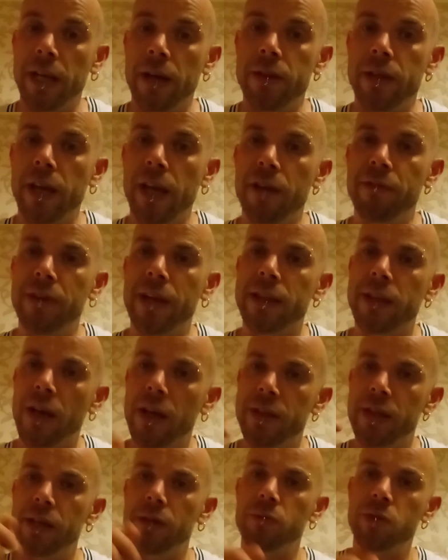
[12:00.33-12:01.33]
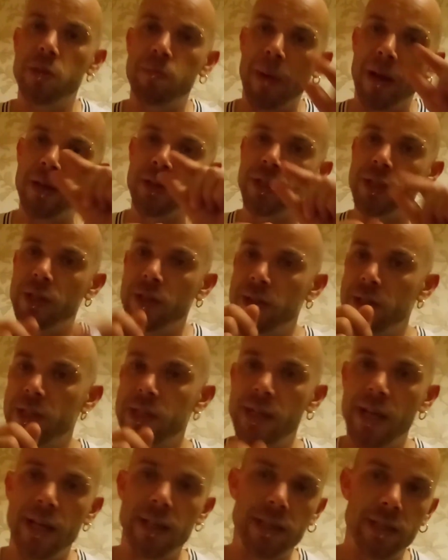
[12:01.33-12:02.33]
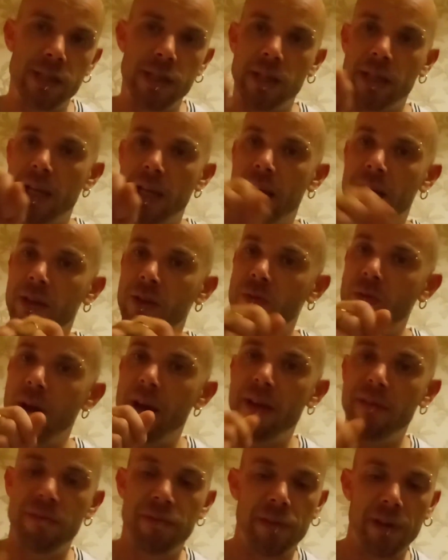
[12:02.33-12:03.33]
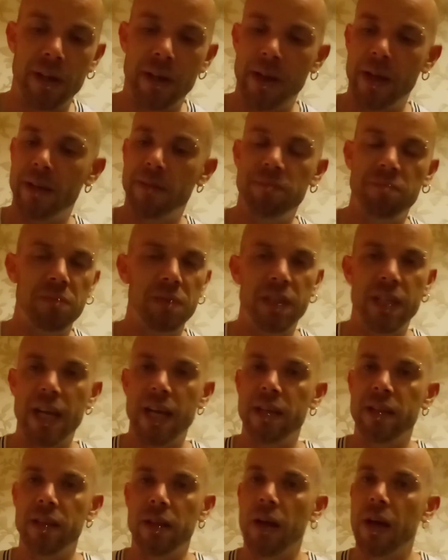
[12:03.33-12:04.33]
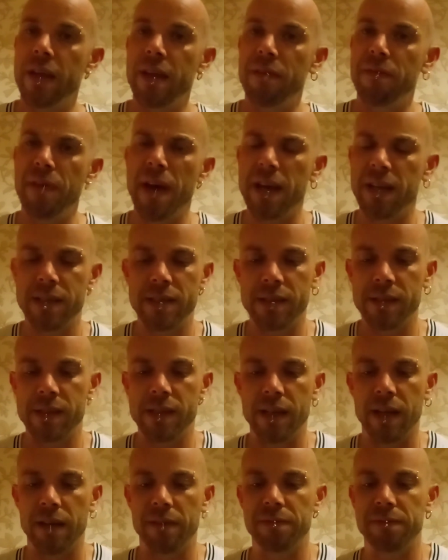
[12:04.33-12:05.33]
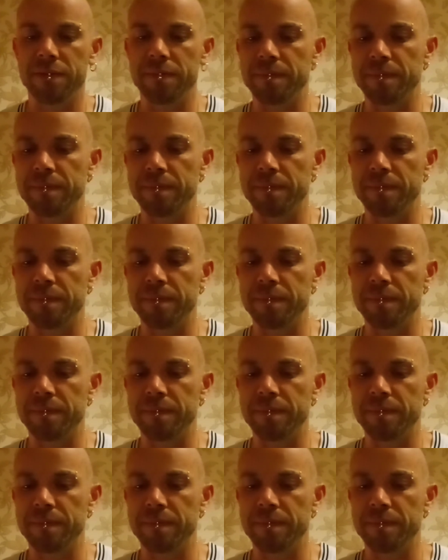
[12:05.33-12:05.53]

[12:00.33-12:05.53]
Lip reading: they even had like the little sponges on the sticks. Again, great for like getting like effects and stuff.